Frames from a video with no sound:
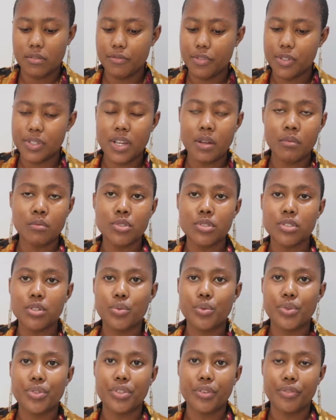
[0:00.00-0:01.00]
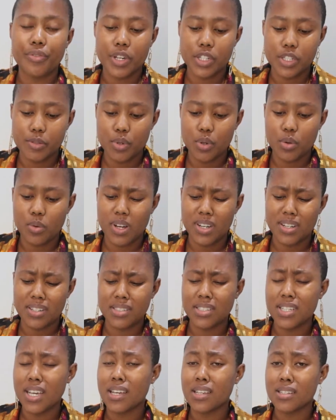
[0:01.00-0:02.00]
for some reason with the Facebook one,
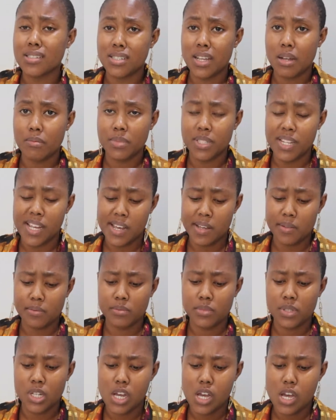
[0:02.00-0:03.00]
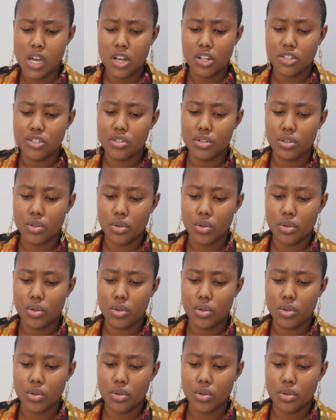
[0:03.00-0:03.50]
it takes some time to